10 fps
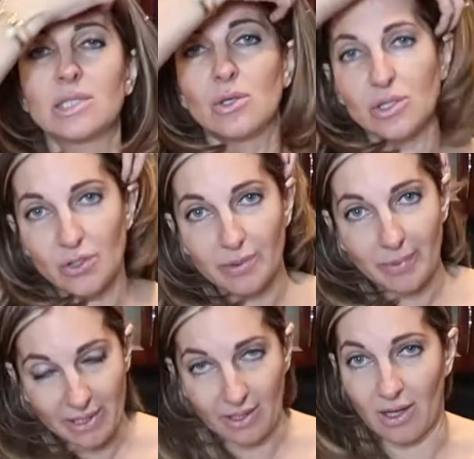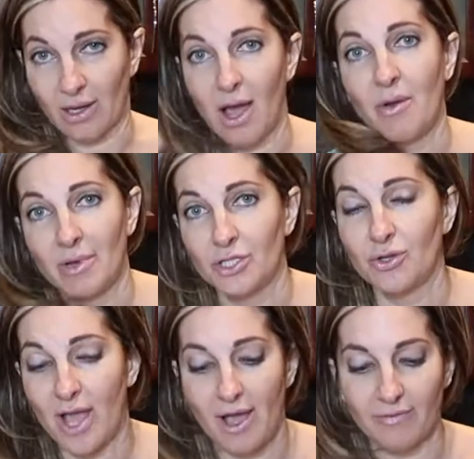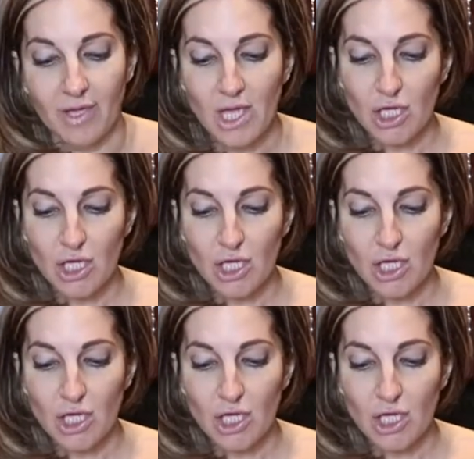It's also depending on how much you have.